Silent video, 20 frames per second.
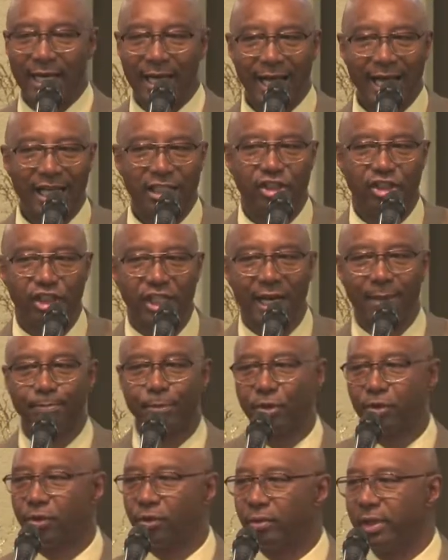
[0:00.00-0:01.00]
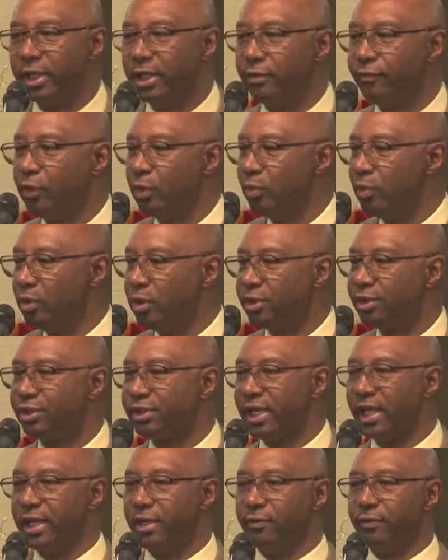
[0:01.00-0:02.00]
Acts chapter 3, if you would
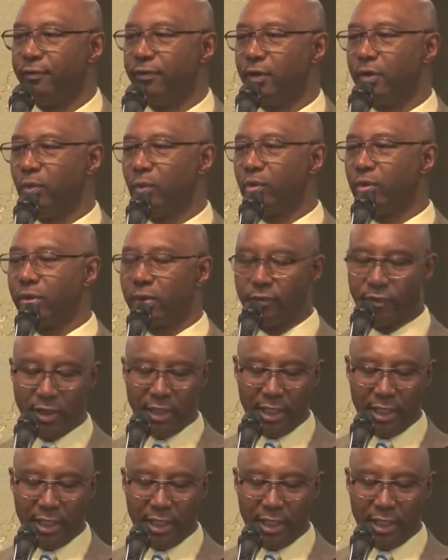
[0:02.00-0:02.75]
stand for the word of